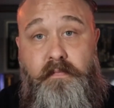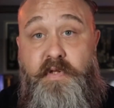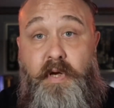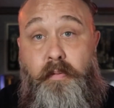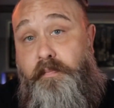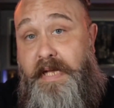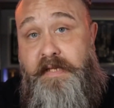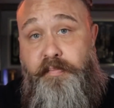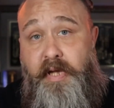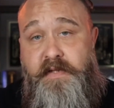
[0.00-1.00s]
So
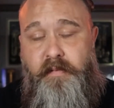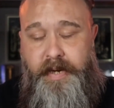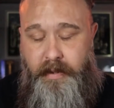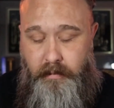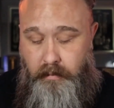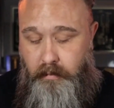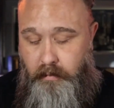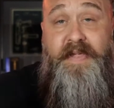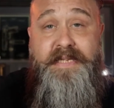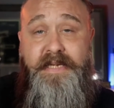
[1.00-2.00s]
that's a plus for me.
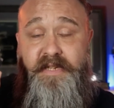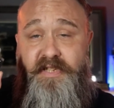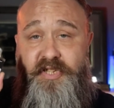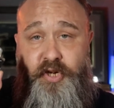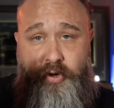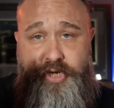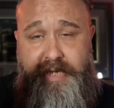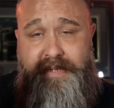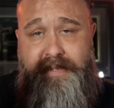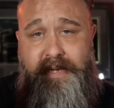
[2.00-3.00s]
This is
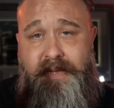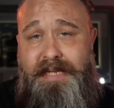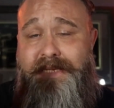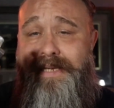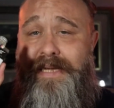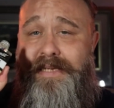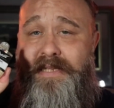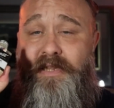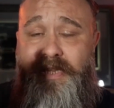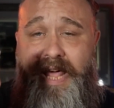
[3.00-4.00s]
Sturgis. This
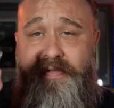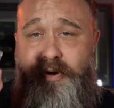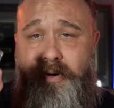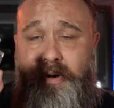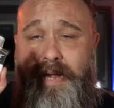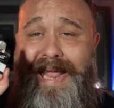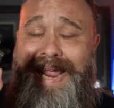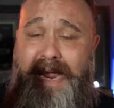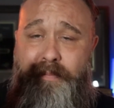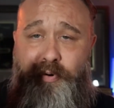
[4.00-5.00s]
is leather,
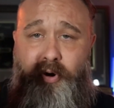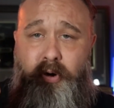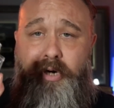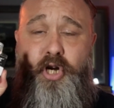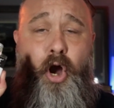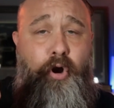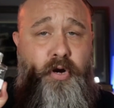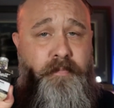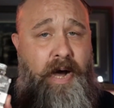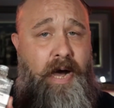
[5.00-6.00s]
amber,
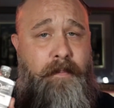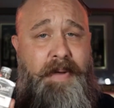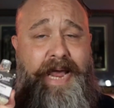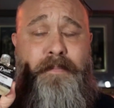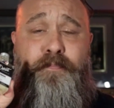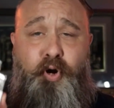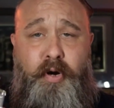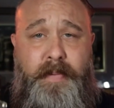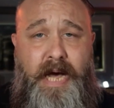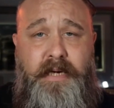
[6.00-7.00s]
cardamom, and
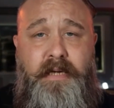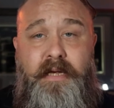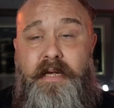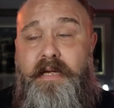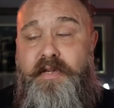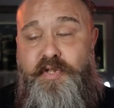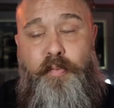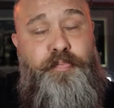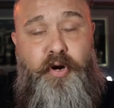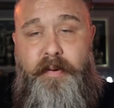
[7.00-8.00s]
bergamot. So
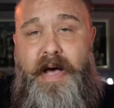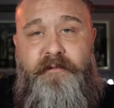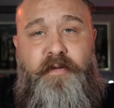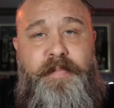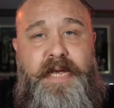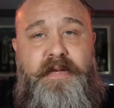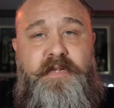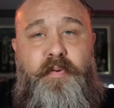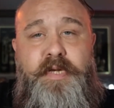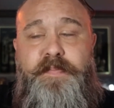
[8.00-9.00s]
bergamot for me
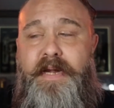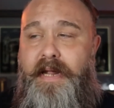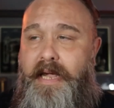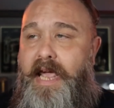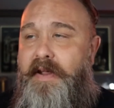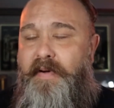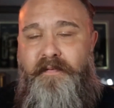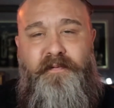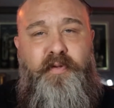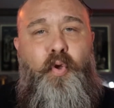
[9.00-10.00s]
has always been a kind of a
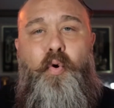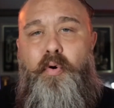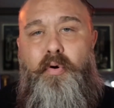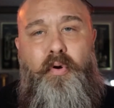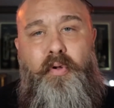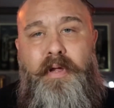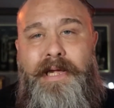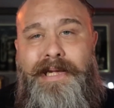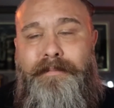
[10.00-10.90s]
floral,